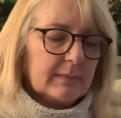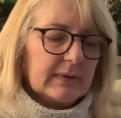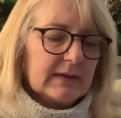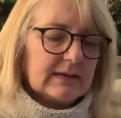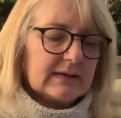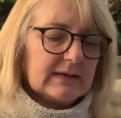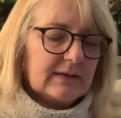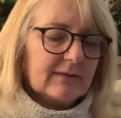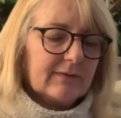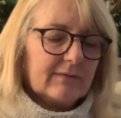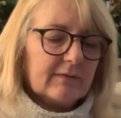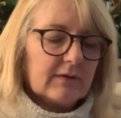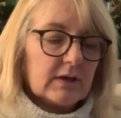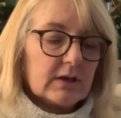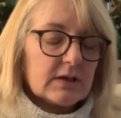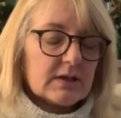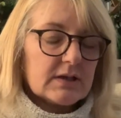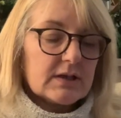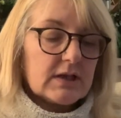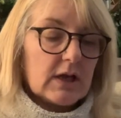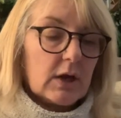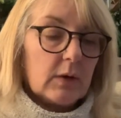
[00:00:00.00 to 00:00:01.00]

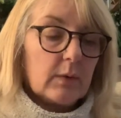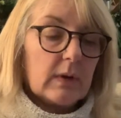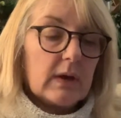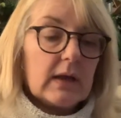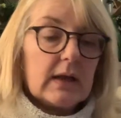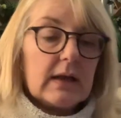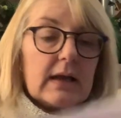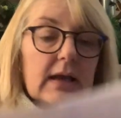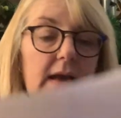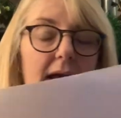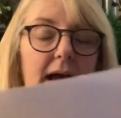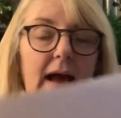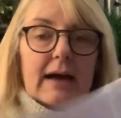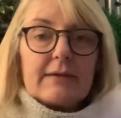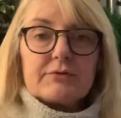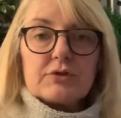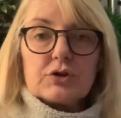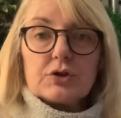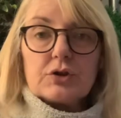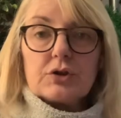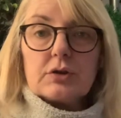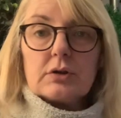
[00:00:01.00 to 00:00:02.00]
different. So I've
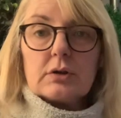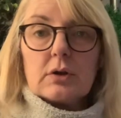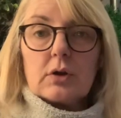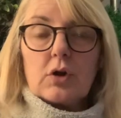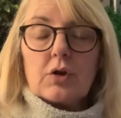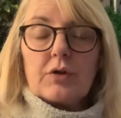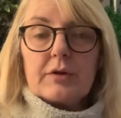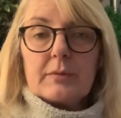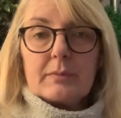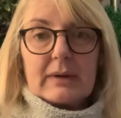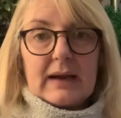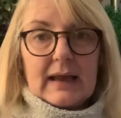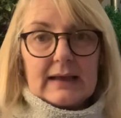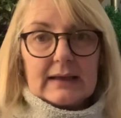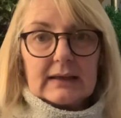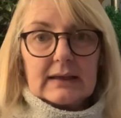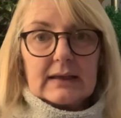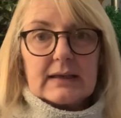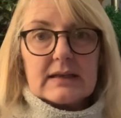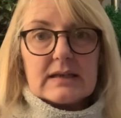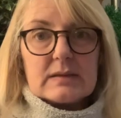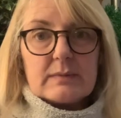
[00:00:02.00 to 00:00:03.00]
done other
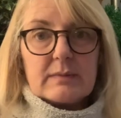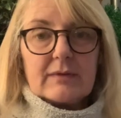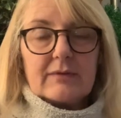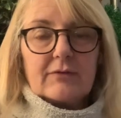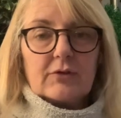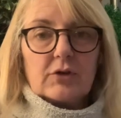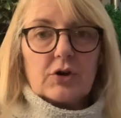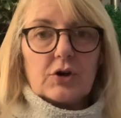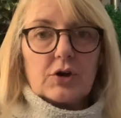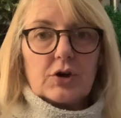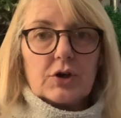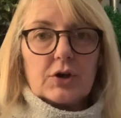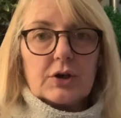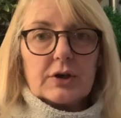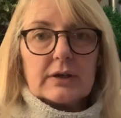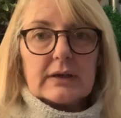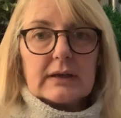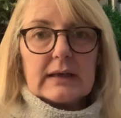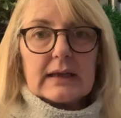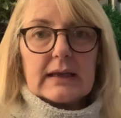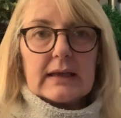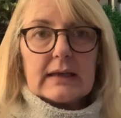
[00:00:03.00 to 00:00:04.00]
blankets before
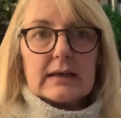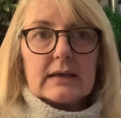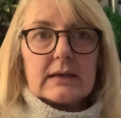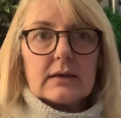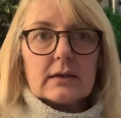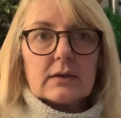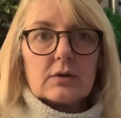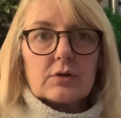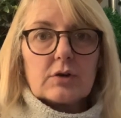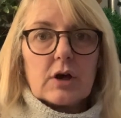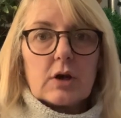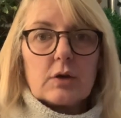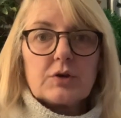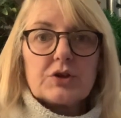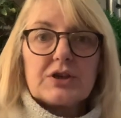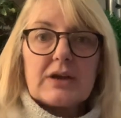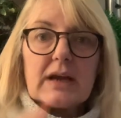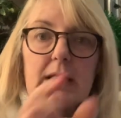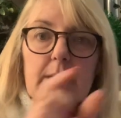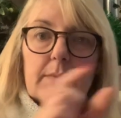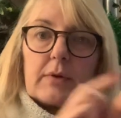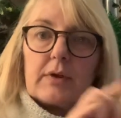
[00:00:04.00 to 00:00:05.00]
in
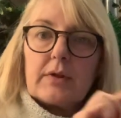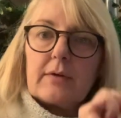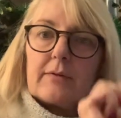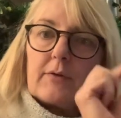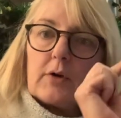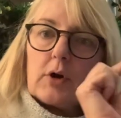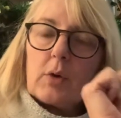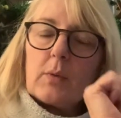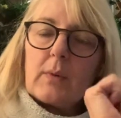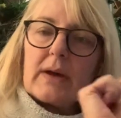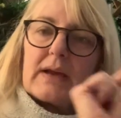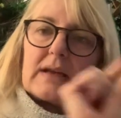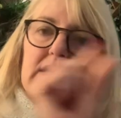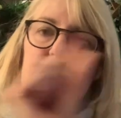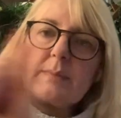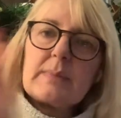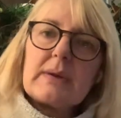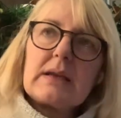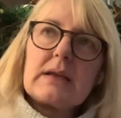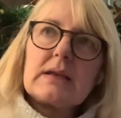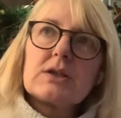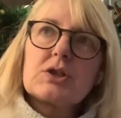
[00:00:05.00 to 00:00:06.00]
crochet, but they've always
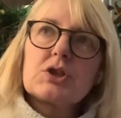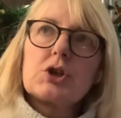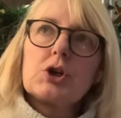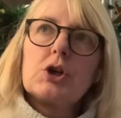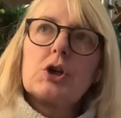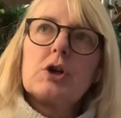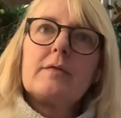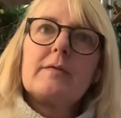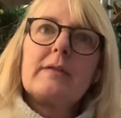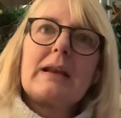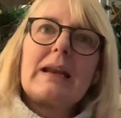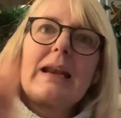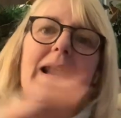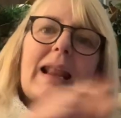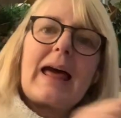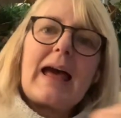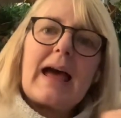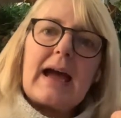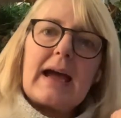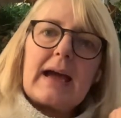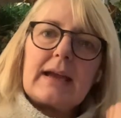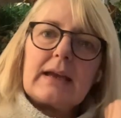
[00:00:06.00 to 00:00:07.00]
been sort of in
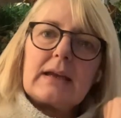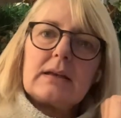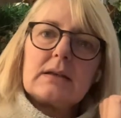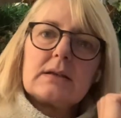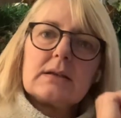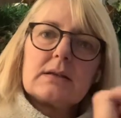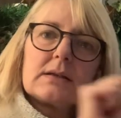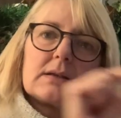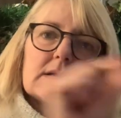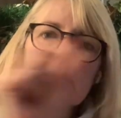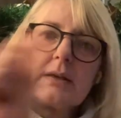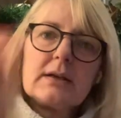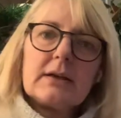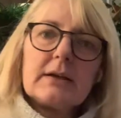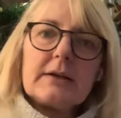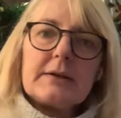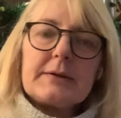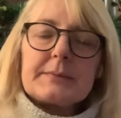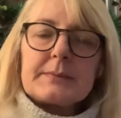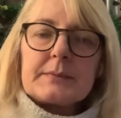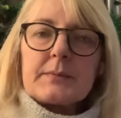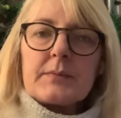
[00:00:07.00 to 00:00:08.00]
lines,
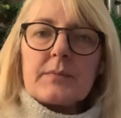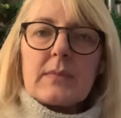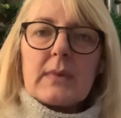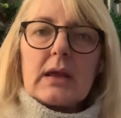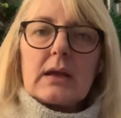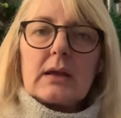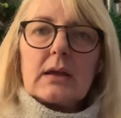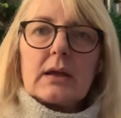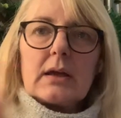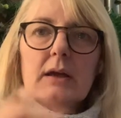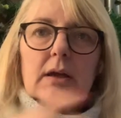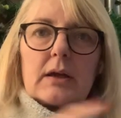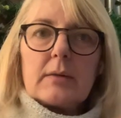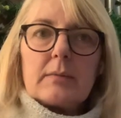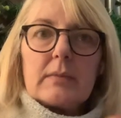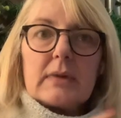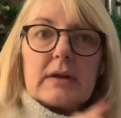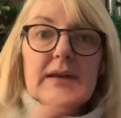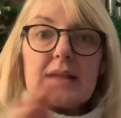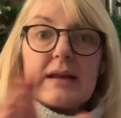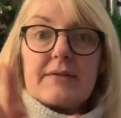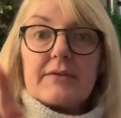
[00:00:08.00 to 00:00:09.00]

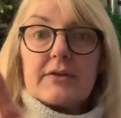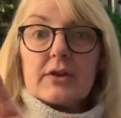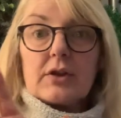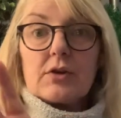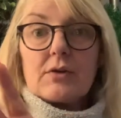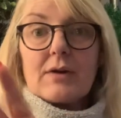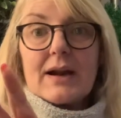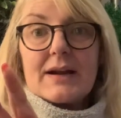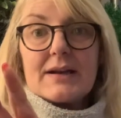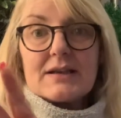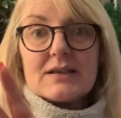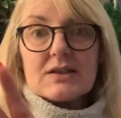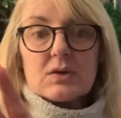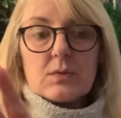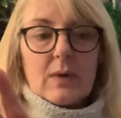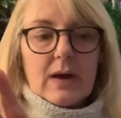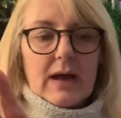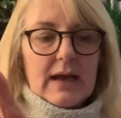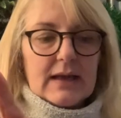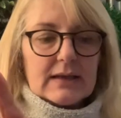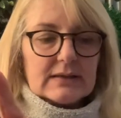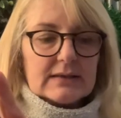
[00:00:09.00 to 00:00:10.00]
never the granny
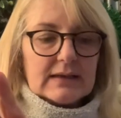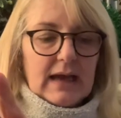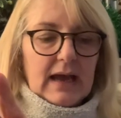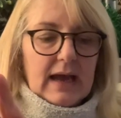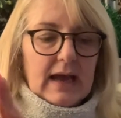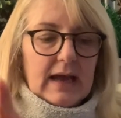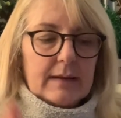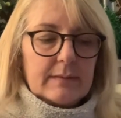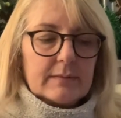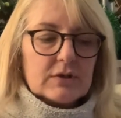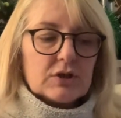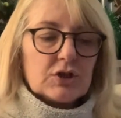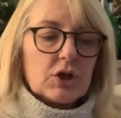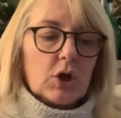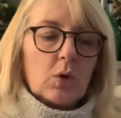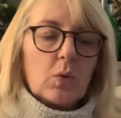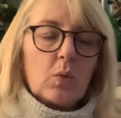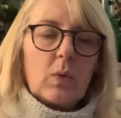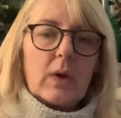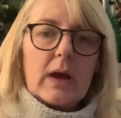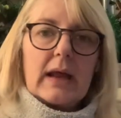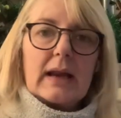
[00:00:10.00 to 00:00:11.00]
square type. So
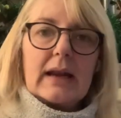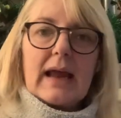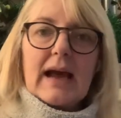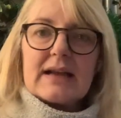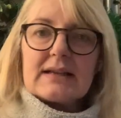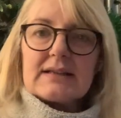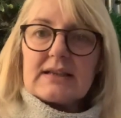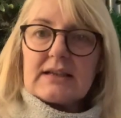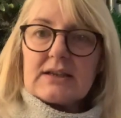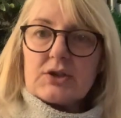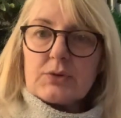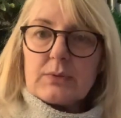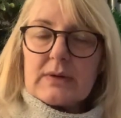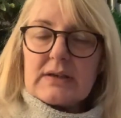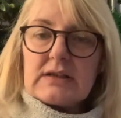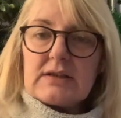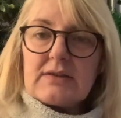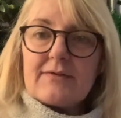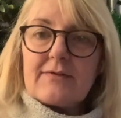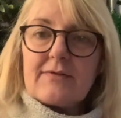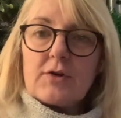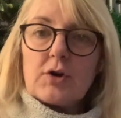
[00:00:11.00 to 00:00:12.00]
when Attic
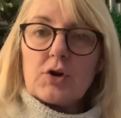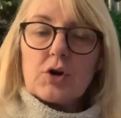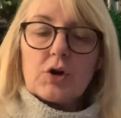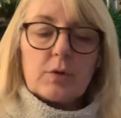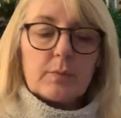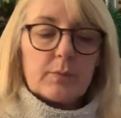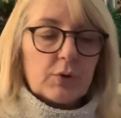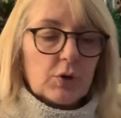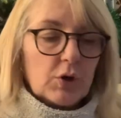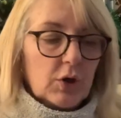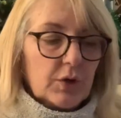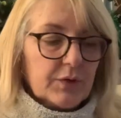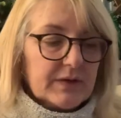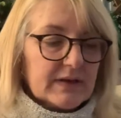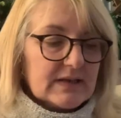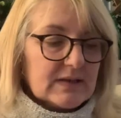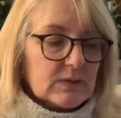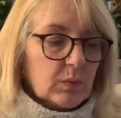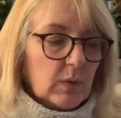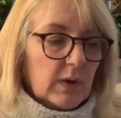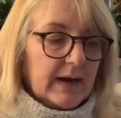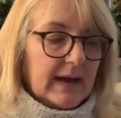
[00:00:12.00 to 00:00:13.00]
24 brought
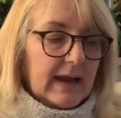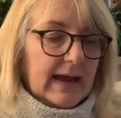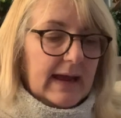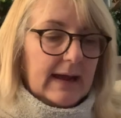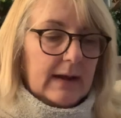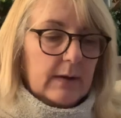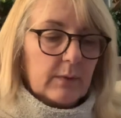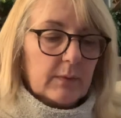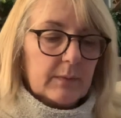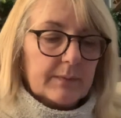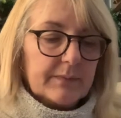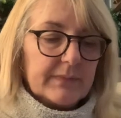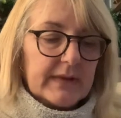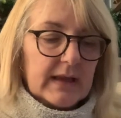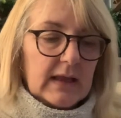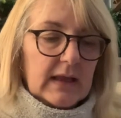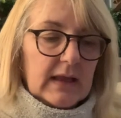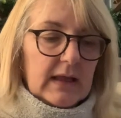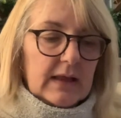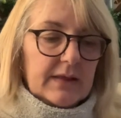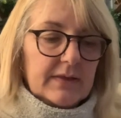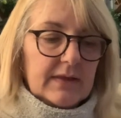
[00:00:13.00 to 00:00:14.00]
this one out,
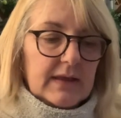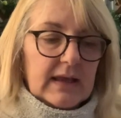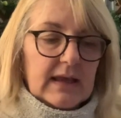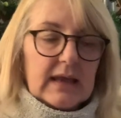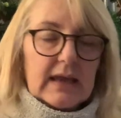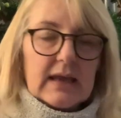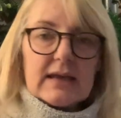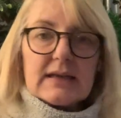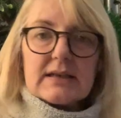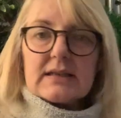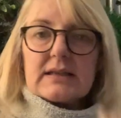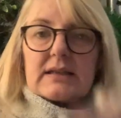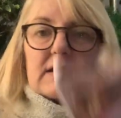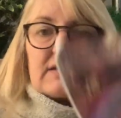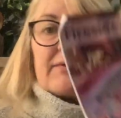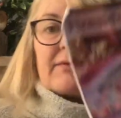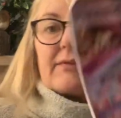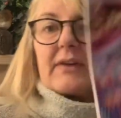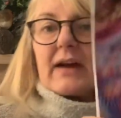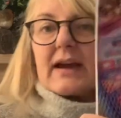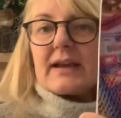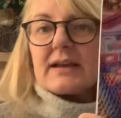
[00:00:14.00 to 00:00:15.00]
it's the
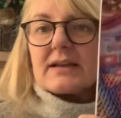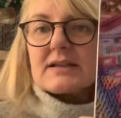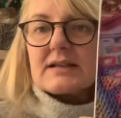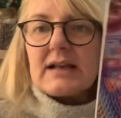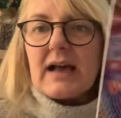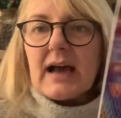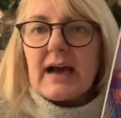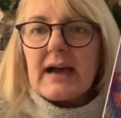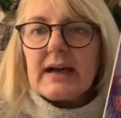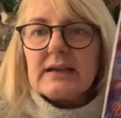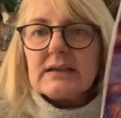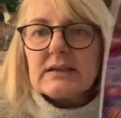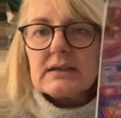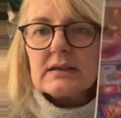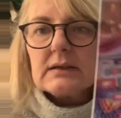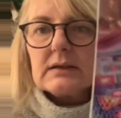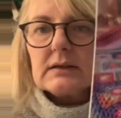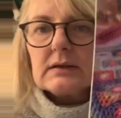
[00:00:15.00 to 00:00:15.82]
fireside